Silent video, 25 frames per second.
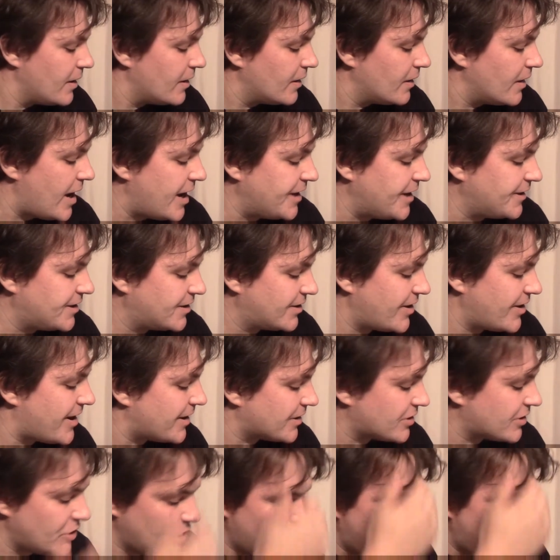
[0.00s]
8
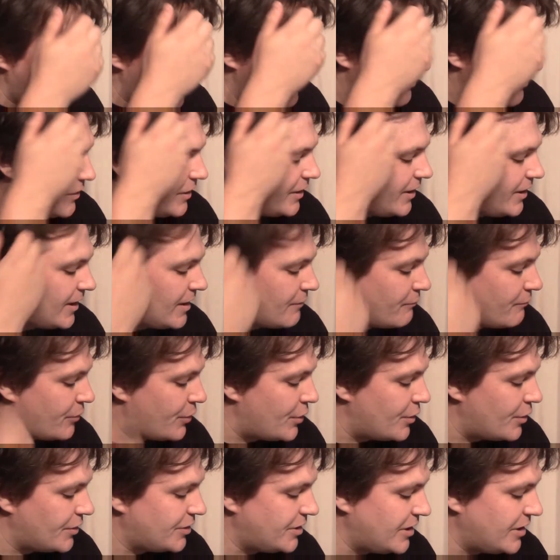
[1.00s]
attacks, nerve
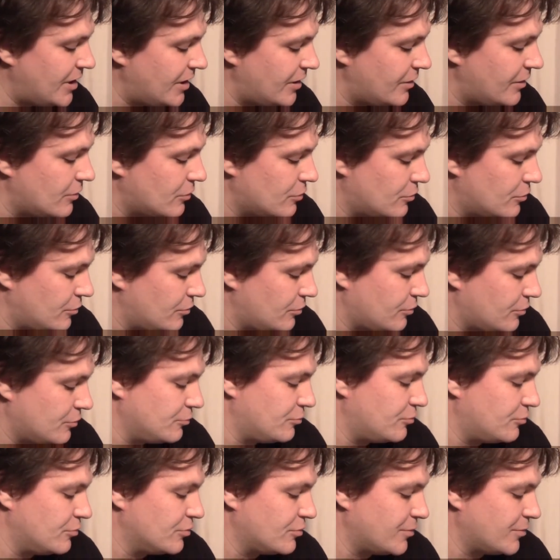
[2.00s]
1113,
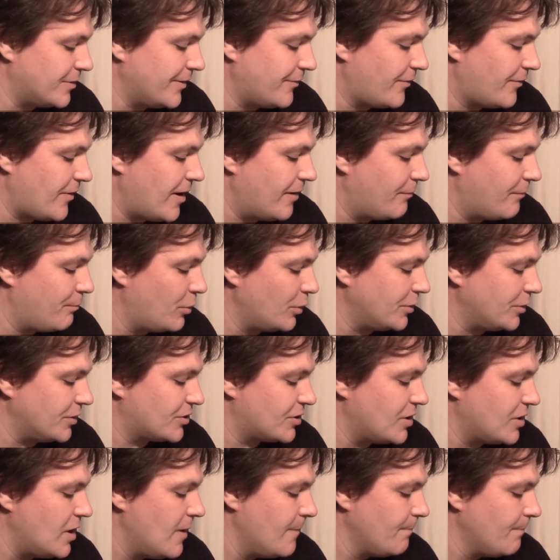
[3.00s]
125
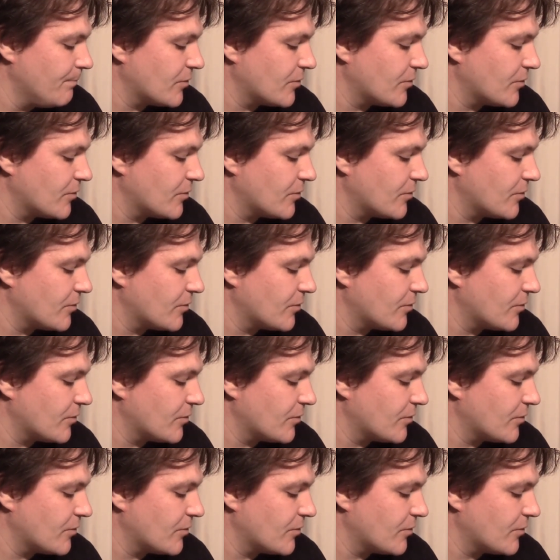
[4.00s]
points.